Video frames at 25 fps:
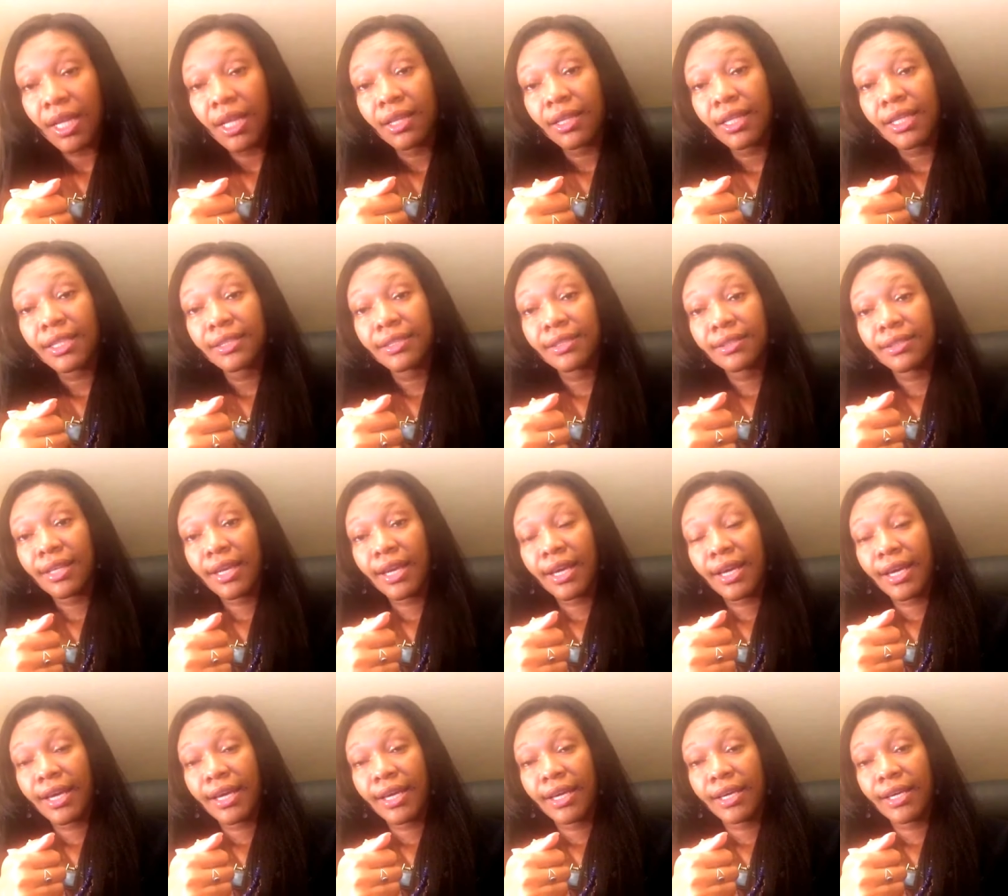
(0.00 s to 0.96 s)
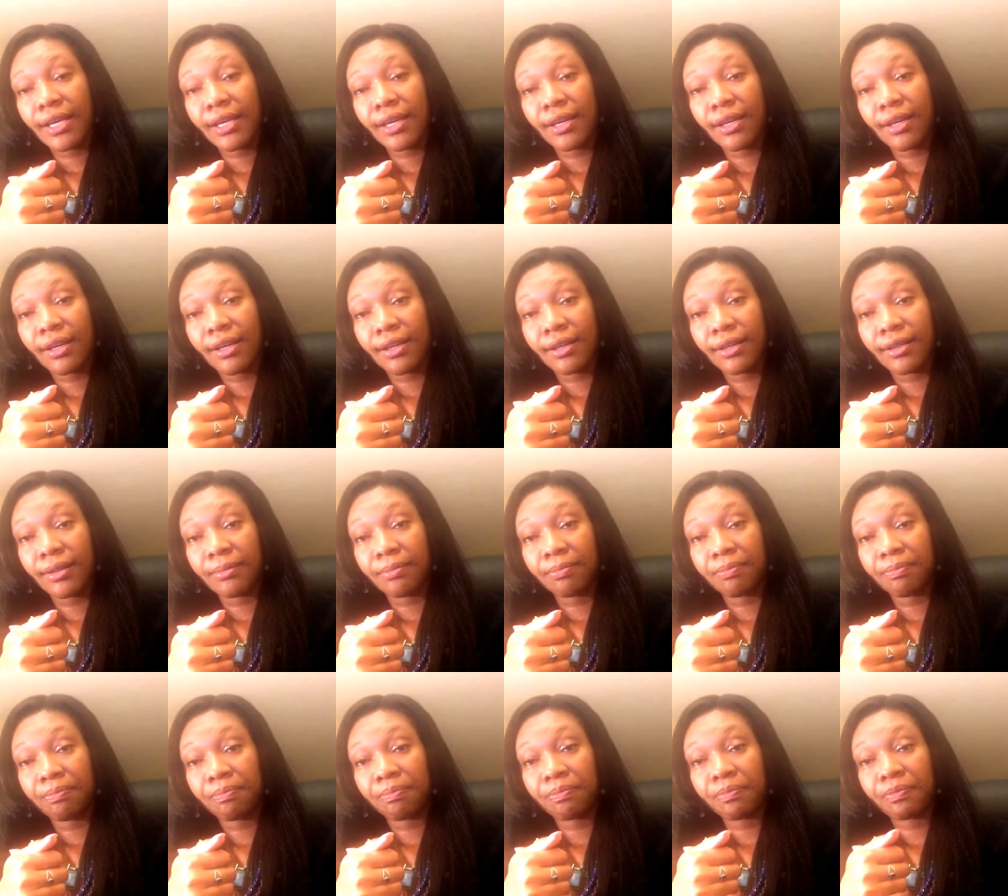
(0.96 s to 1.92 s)
Let's say
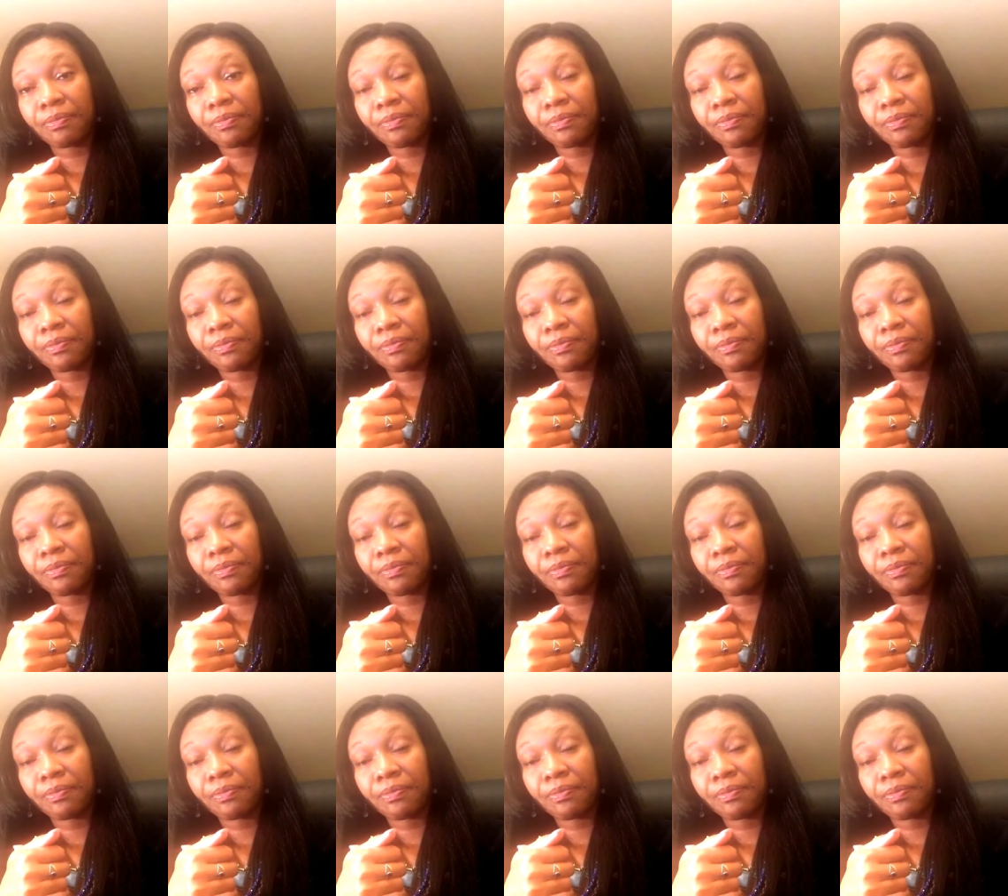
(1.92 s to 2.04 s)
um,